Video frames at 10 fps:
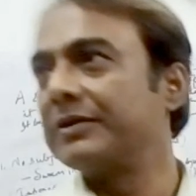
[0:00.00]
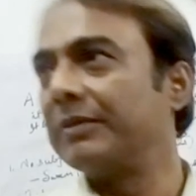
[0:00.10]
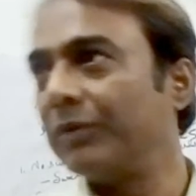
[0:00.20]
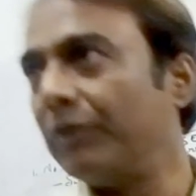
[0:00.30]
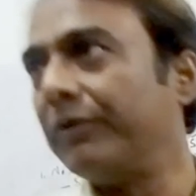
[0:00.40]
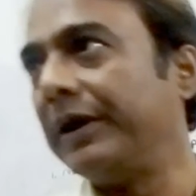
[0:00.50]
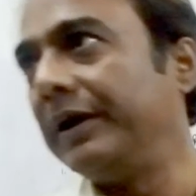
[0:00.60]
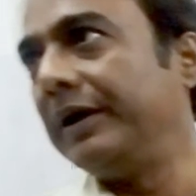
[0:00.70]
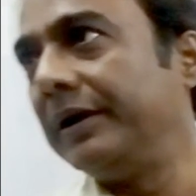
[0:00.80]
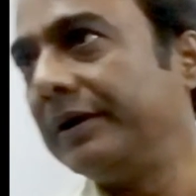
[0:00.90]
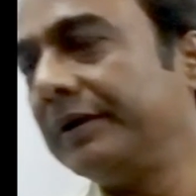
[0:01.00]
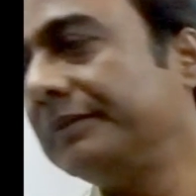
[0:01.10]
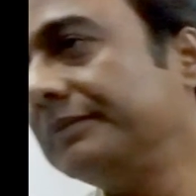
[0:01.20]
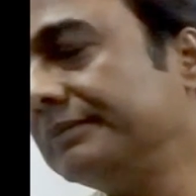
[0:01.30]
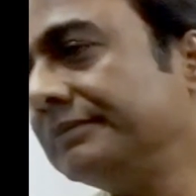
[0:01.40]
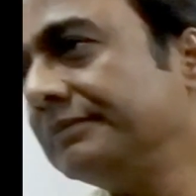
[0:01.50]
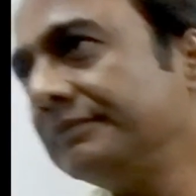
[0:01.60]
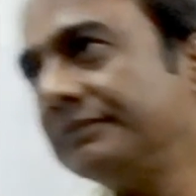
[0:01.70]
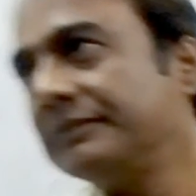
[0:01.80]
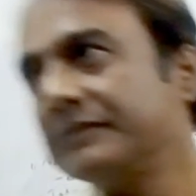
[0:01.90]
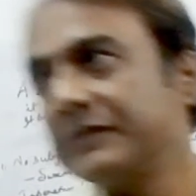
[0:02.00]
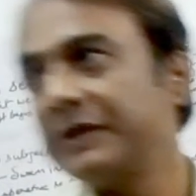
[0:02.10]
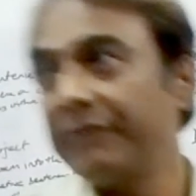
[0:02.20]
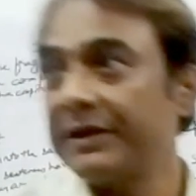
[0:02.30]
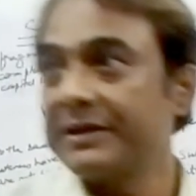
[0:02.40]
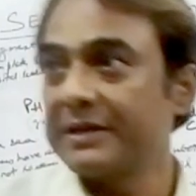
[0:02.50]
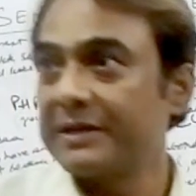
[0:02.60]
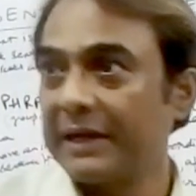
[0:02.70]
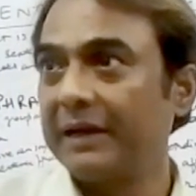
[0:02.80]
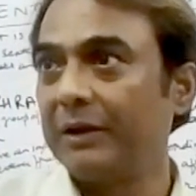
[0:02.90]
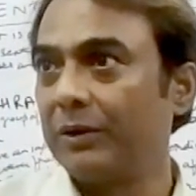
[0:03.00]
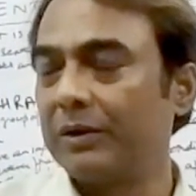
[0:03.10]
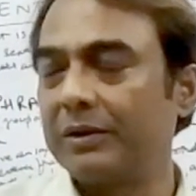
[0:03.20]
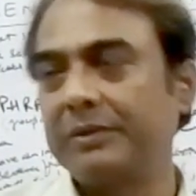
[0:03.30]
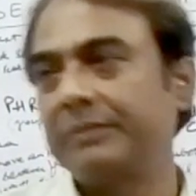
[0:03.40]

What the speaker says: a movie, if it is a dialogue,